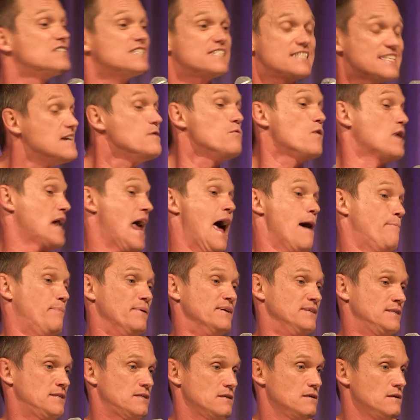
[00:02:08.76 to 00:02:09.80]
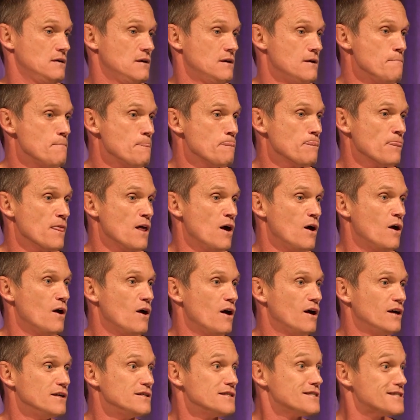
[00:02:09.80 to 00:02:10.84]
to see what happens.
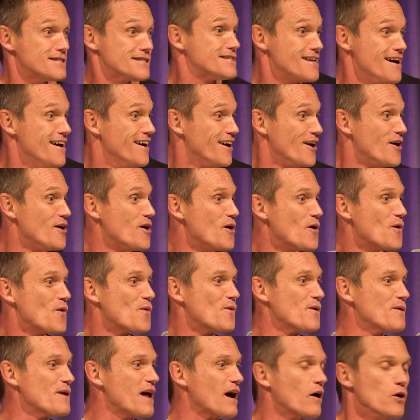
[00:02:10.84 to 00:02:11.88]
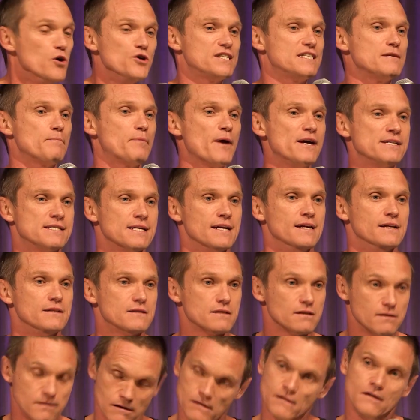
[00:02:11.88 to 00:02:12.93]
See, we were like, who's the president?
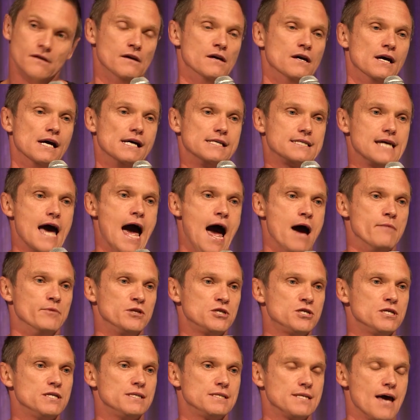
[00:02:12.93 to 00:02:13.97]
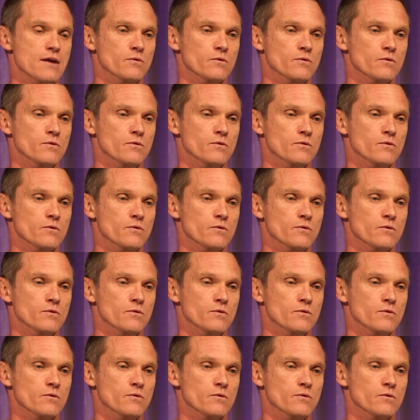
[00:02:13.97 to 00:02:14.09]
It's a ham and cheese